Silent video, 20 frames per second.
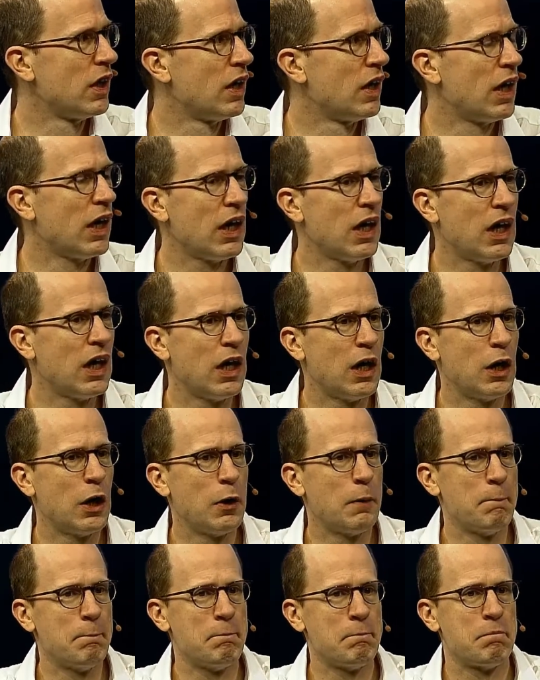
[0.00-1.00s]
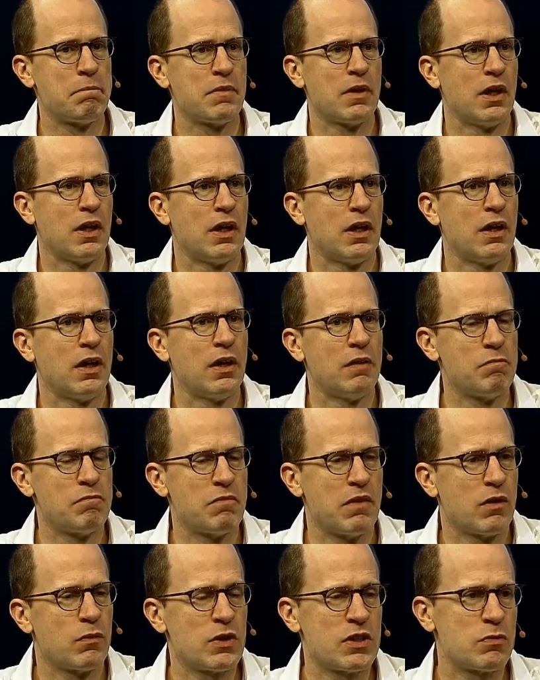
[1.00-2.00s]
um,
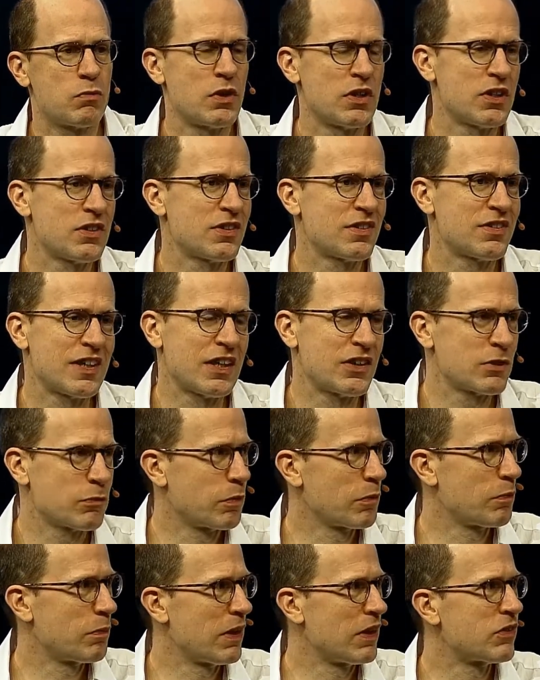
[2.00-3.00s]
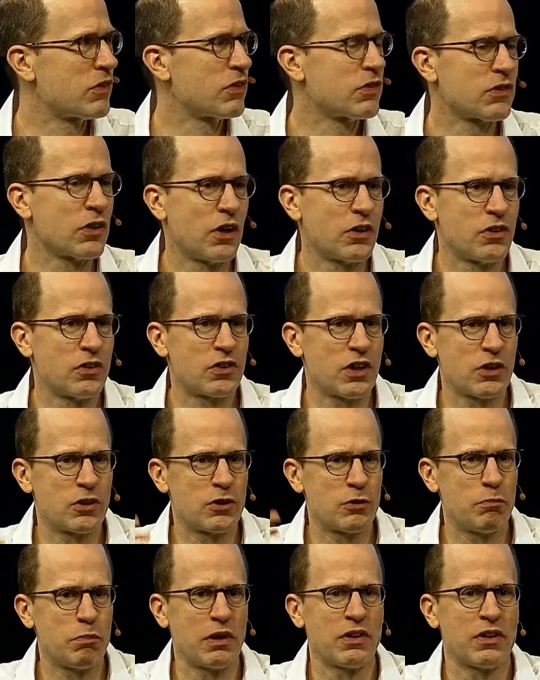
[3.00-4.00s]
which, which, is a sensible place to start. You try to
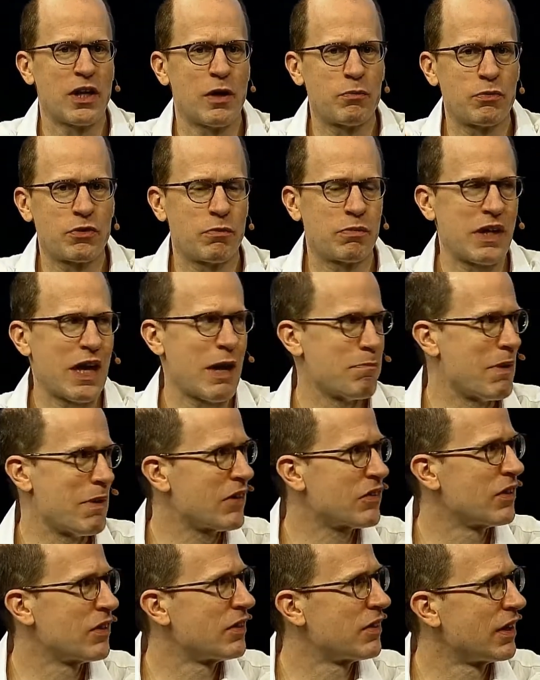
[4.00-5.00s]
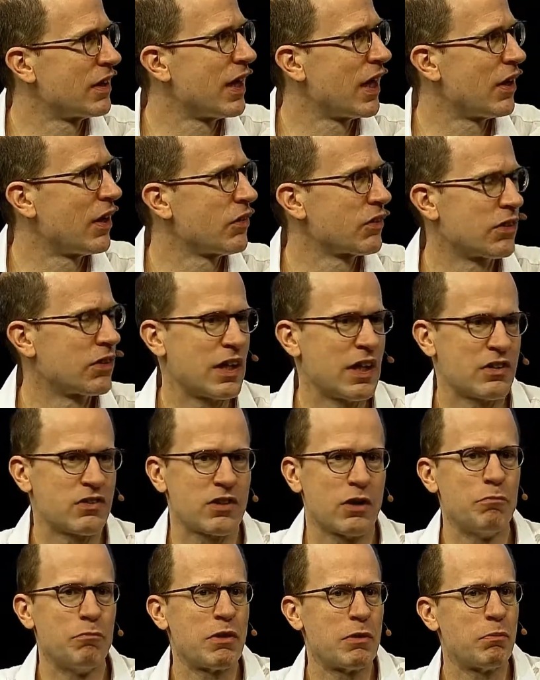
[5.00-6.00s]
build up some capacity in-house to get
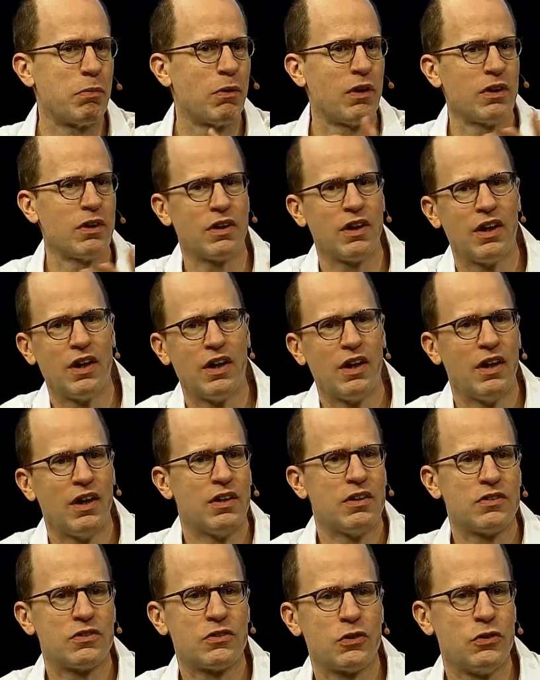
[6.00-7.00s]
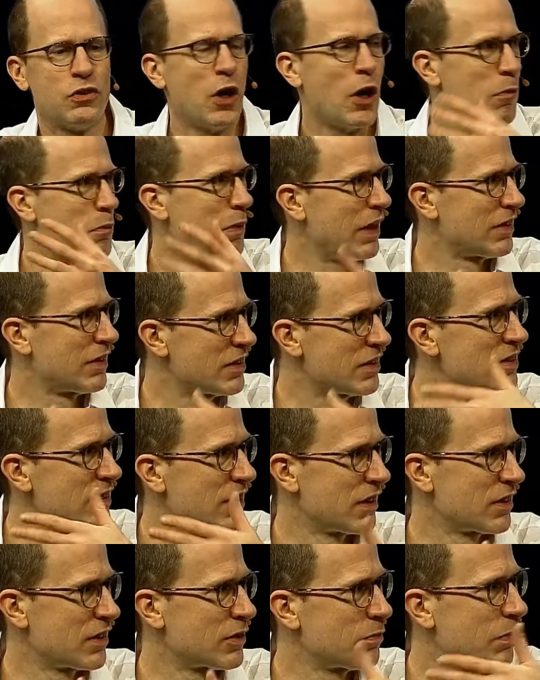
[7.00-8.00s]
some people to know about these
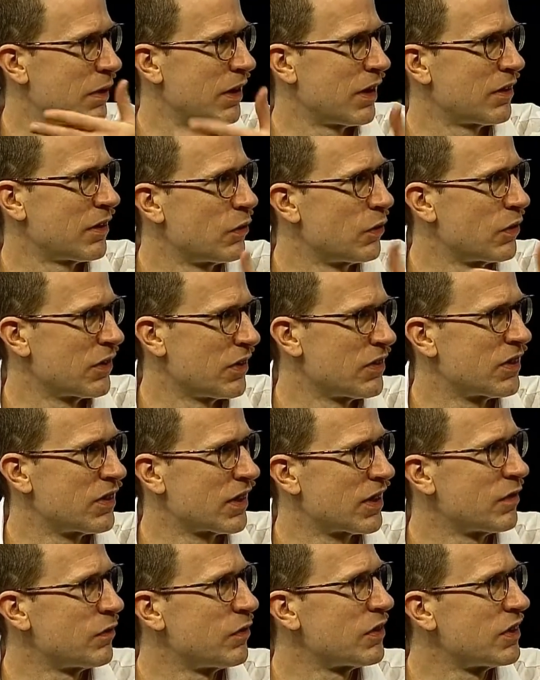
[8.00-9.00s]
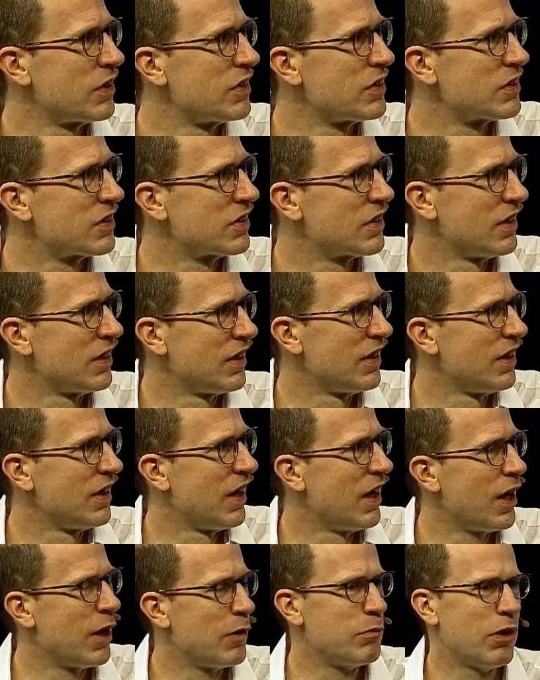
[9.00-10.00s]
things by doing these activities,
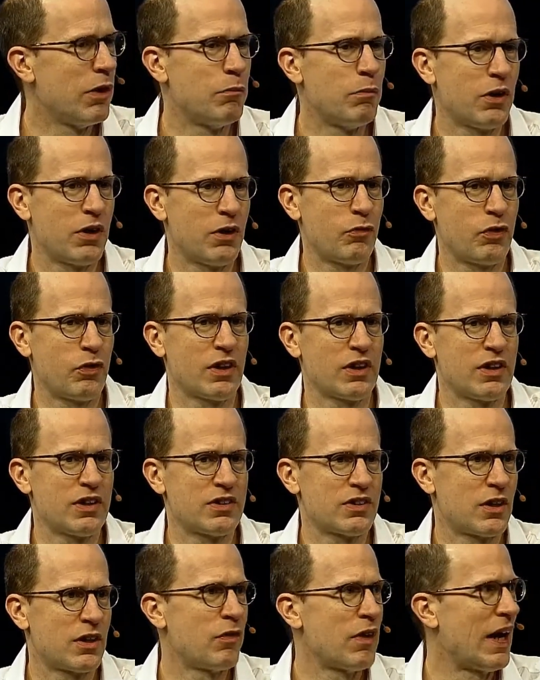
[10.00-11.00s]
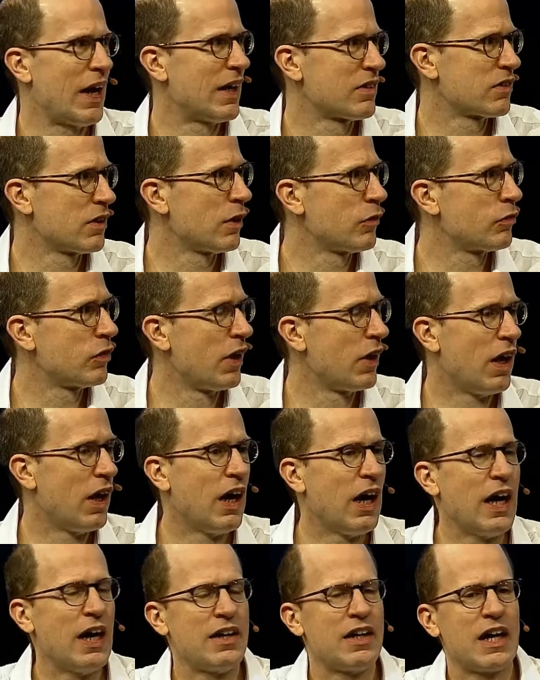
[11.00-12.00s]
uh, but, but fairly sort of hands-off.
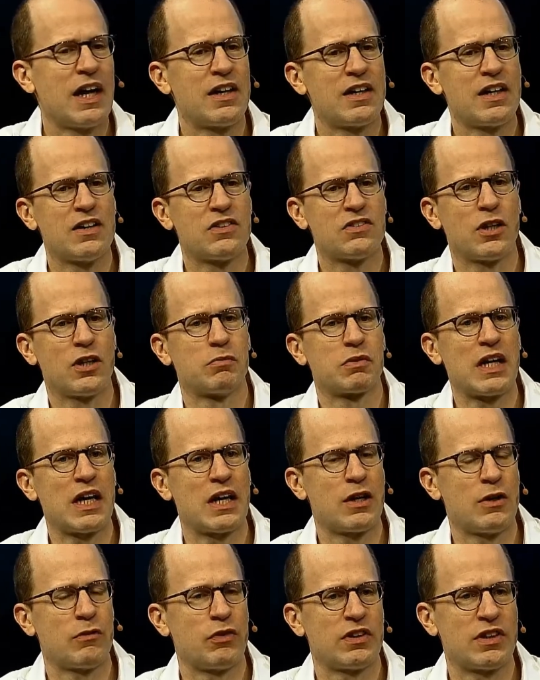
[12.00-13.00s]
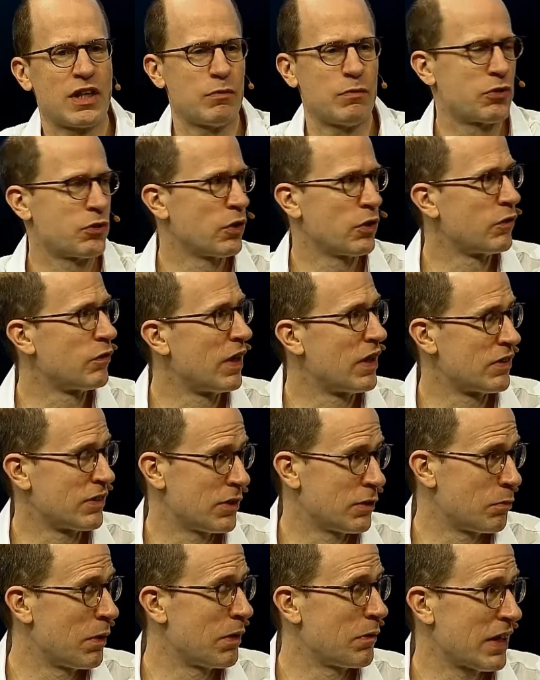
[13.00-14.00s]
And, and then some kind of attempts to invest. It's
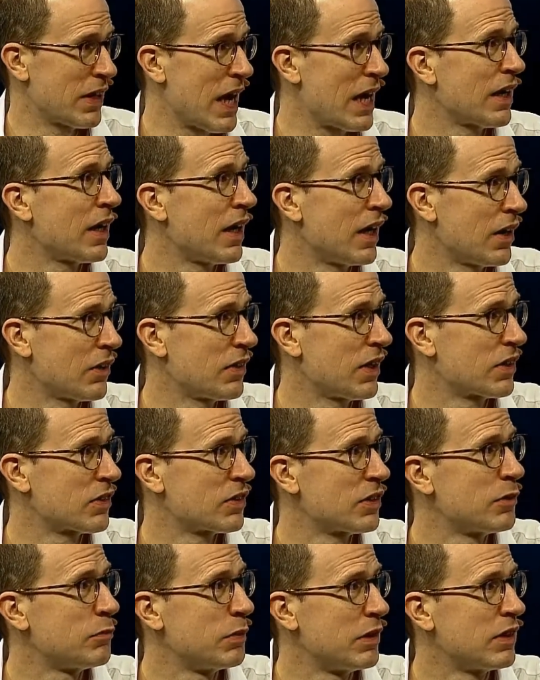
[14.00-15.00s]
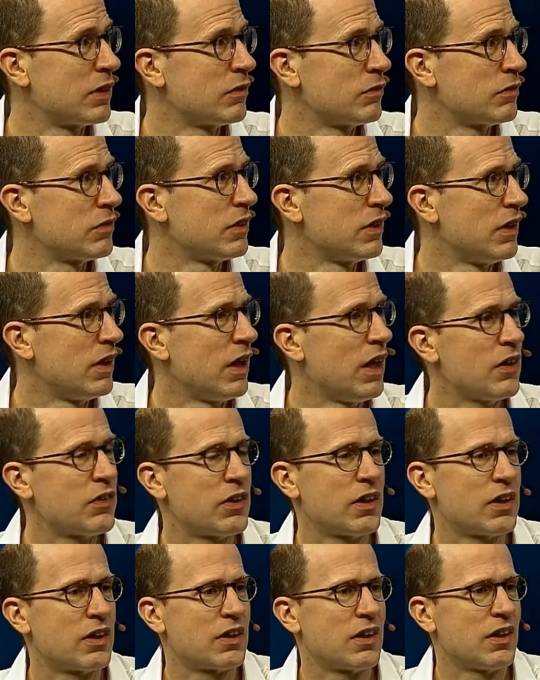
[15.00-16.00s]
when Canada has actually been, I
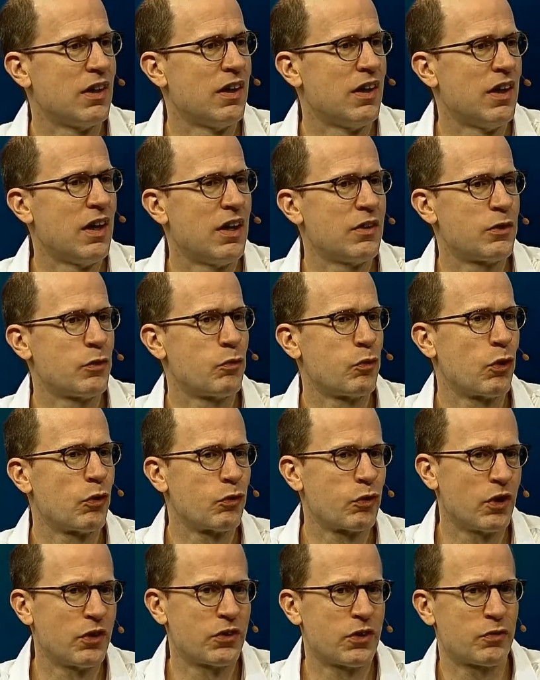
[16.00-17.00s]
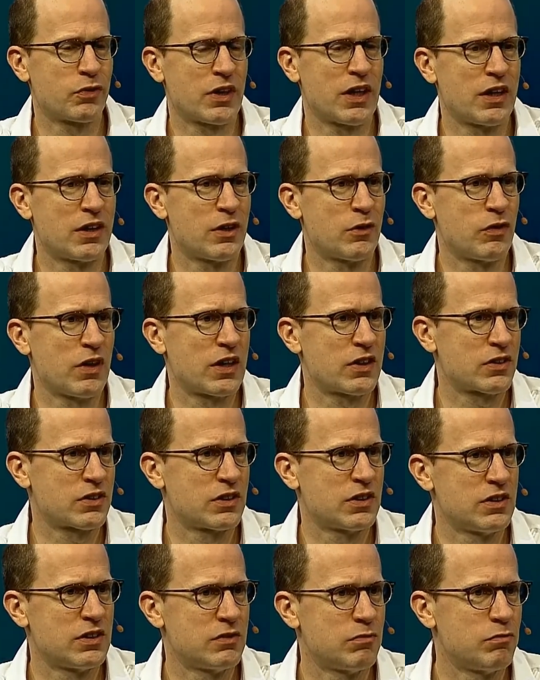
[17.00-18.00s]
think, at the forefront of kind of
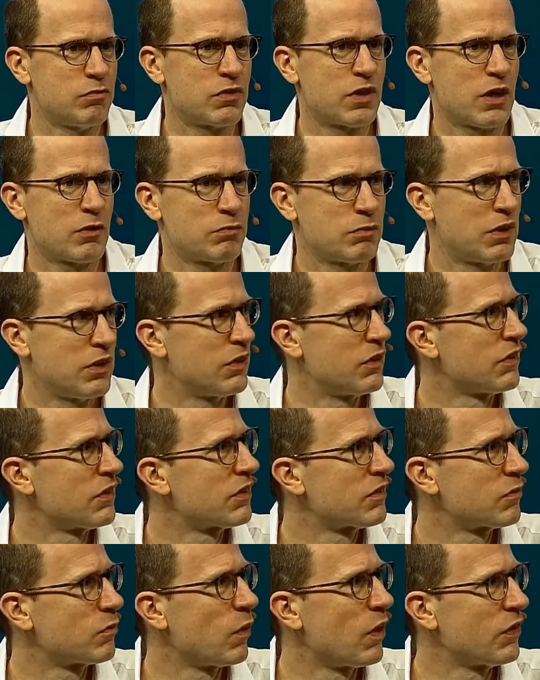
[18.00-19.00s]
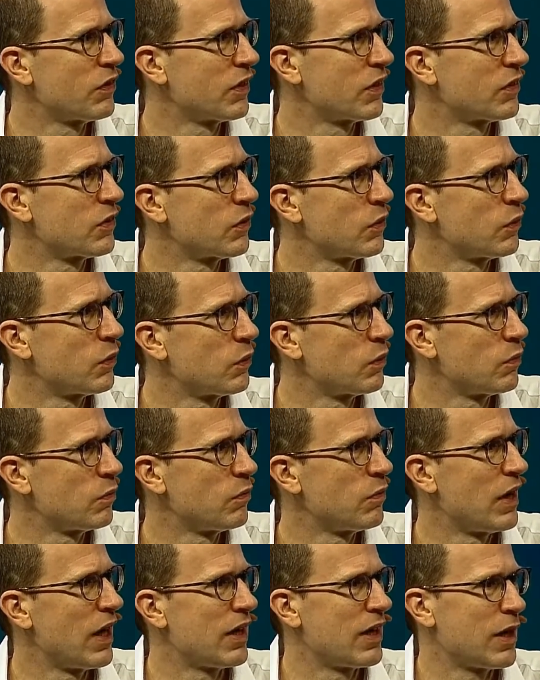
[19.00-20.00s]
actually government wanting to
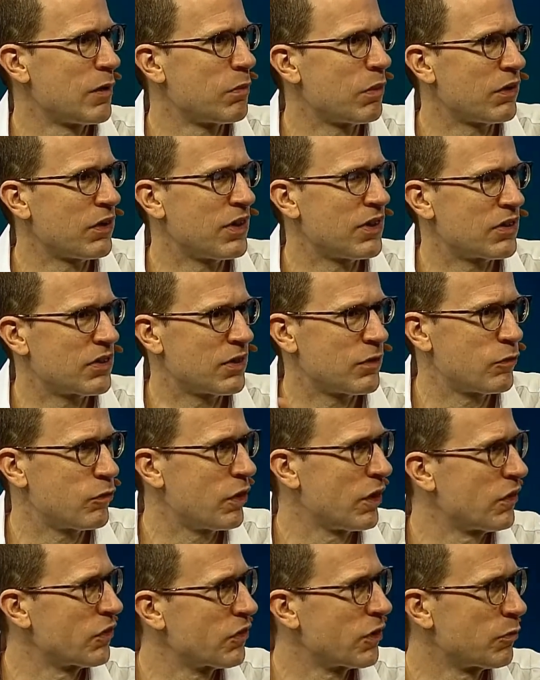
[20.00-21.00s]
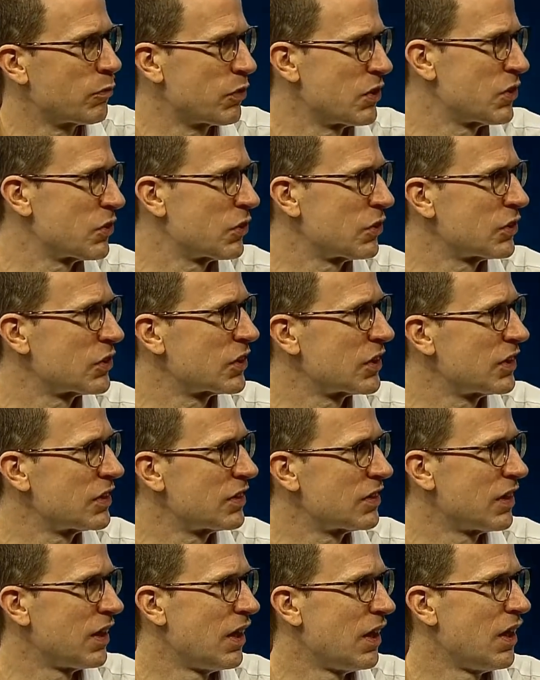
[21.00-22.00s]
enable this and fund some research and
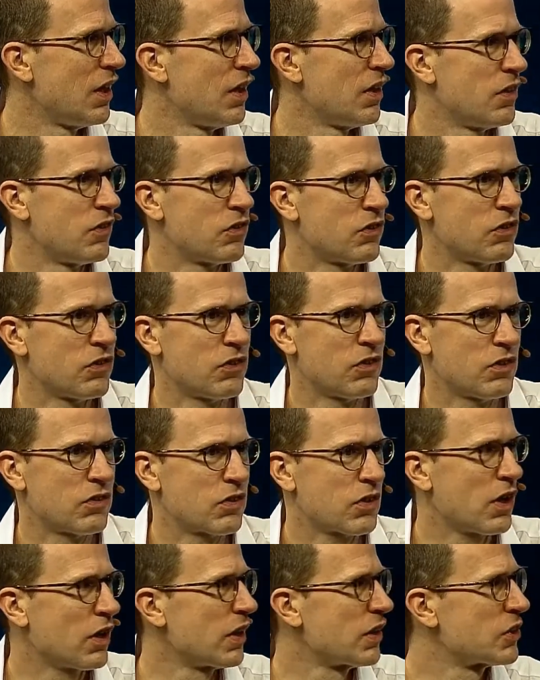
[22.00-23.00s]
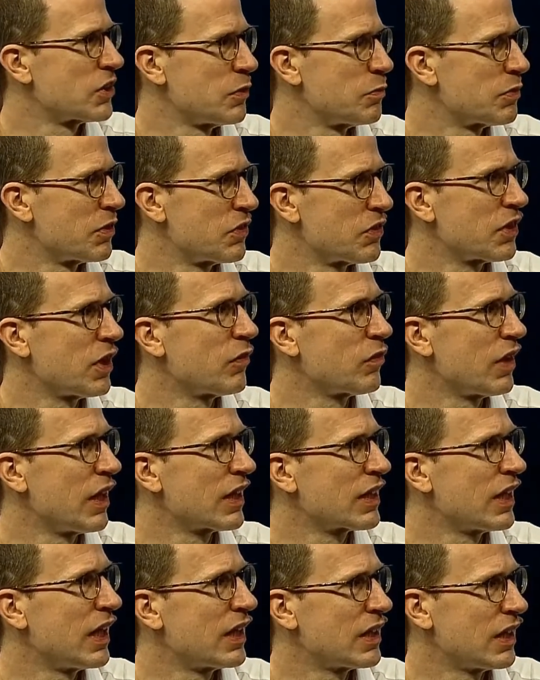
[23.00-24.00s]
scholarships and stuff like
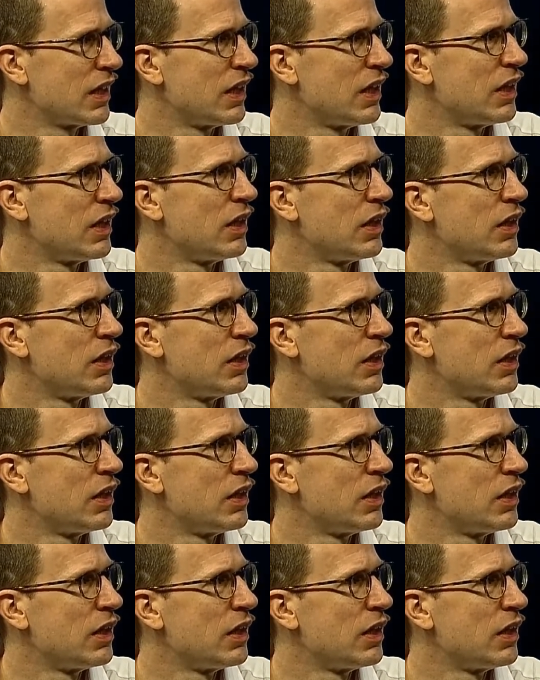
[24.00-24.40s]
that. Yeah, Toronto